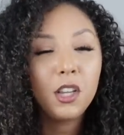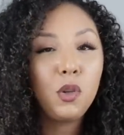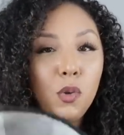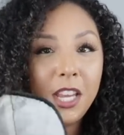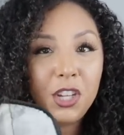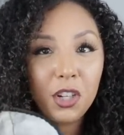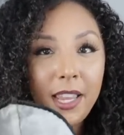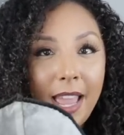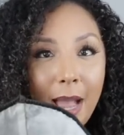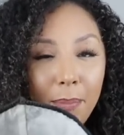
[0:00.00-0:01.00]
You get your
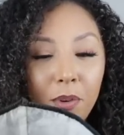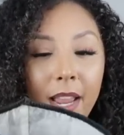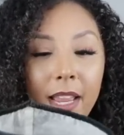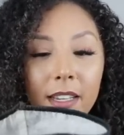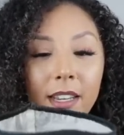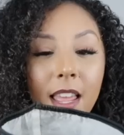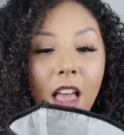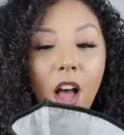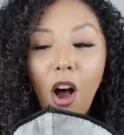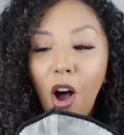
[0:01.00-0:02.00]
cap, right?
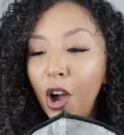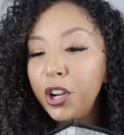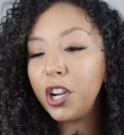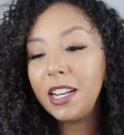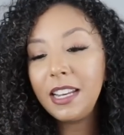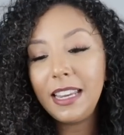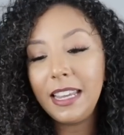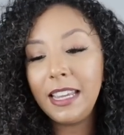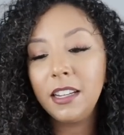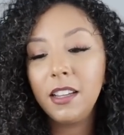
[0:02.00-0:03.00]
All you're gonna
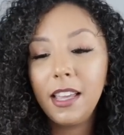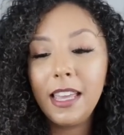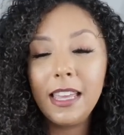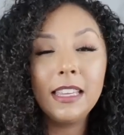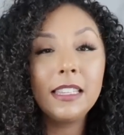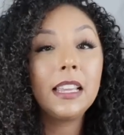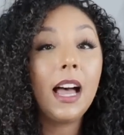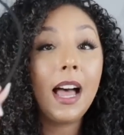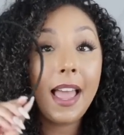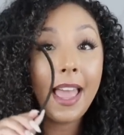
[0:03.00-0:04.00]
need is
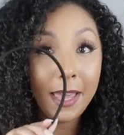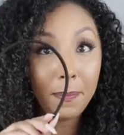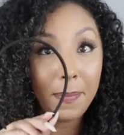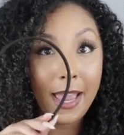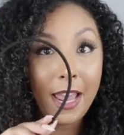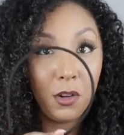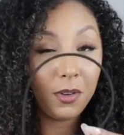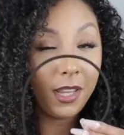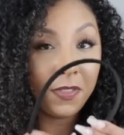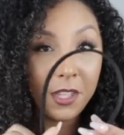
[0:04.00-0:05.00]
a headband. You
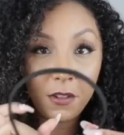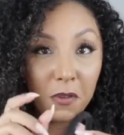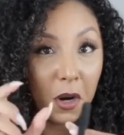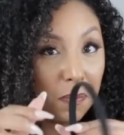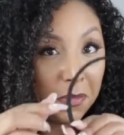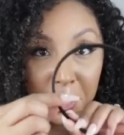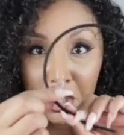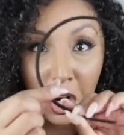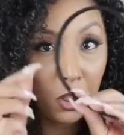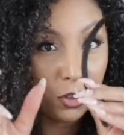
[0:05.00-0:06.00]
can get this from the
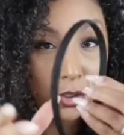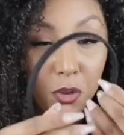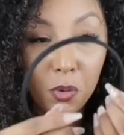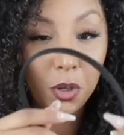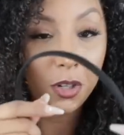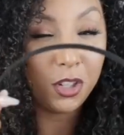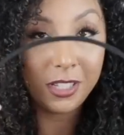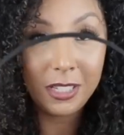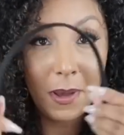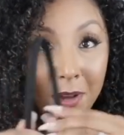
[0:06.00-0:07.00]
dollar store,
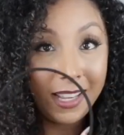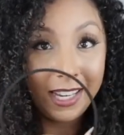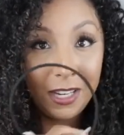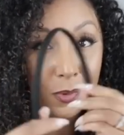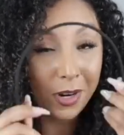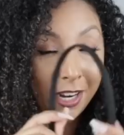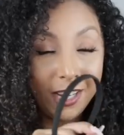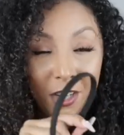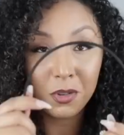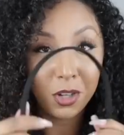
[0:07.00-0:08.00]
just about anywhere.
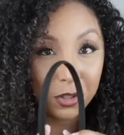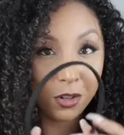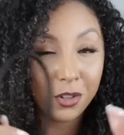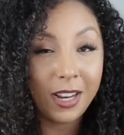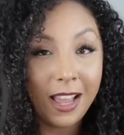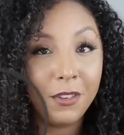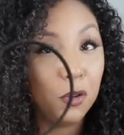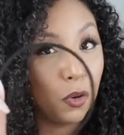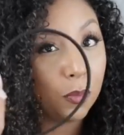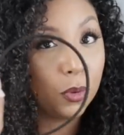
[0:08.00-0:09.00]
Any drugstore should have a
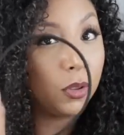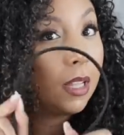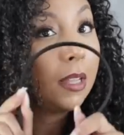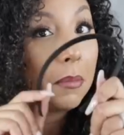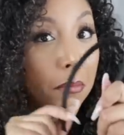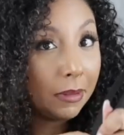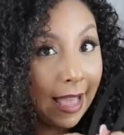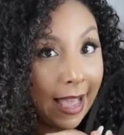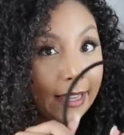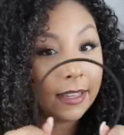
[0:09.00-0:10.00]
normal
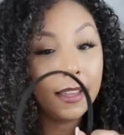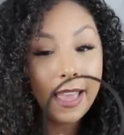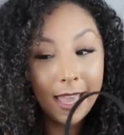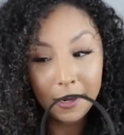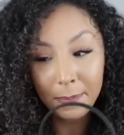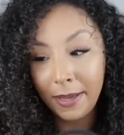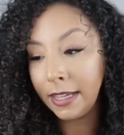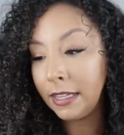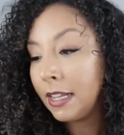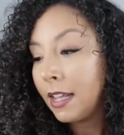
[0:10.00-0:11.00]
black
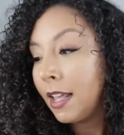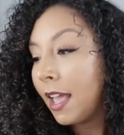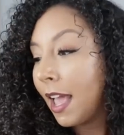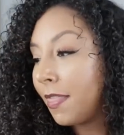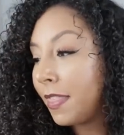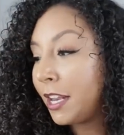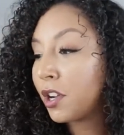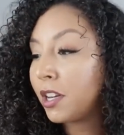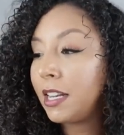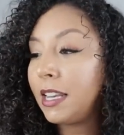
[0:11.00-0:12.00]
headband. And then
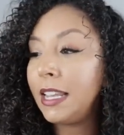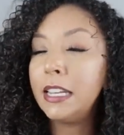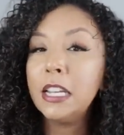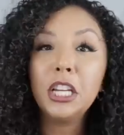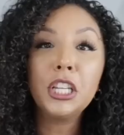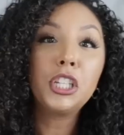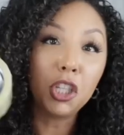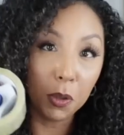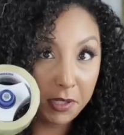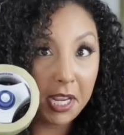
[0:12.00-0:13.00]
you're gonna need
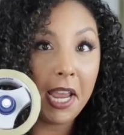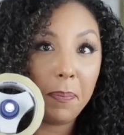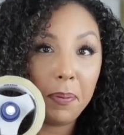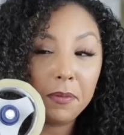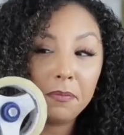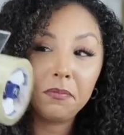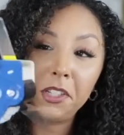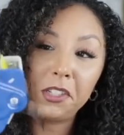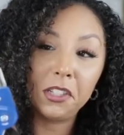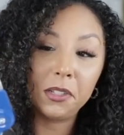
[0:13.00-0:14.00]
some tape.
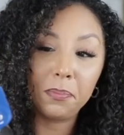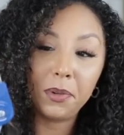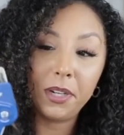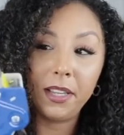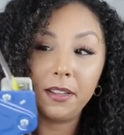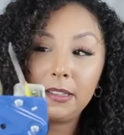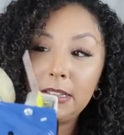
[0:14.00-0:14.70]
This is pretty